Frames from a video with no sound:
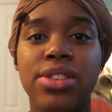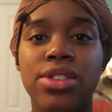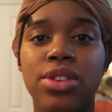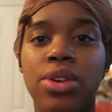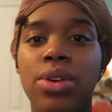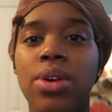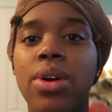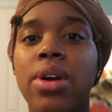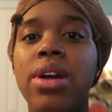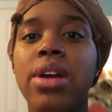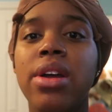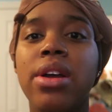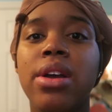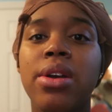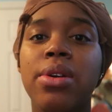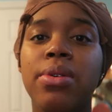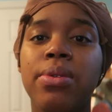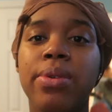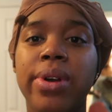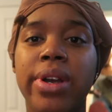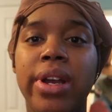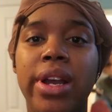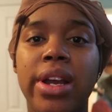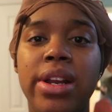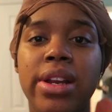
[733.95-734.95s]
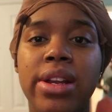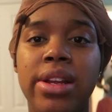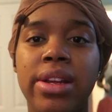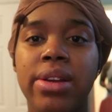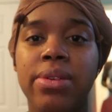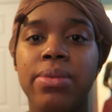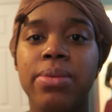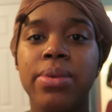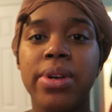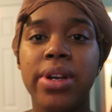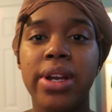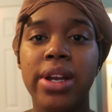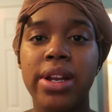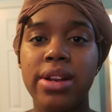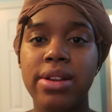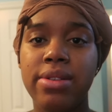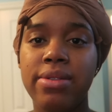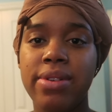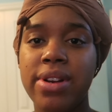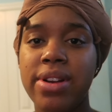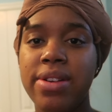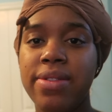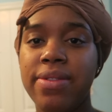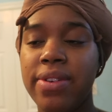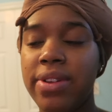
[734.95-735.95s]
So we're gonna we're
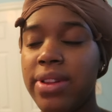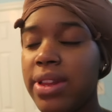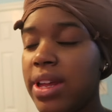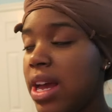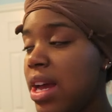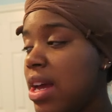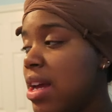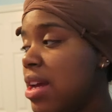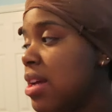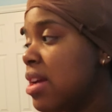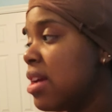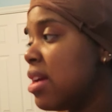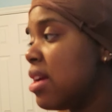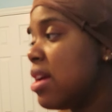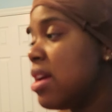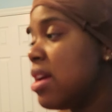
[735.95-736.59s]
getting ready for that.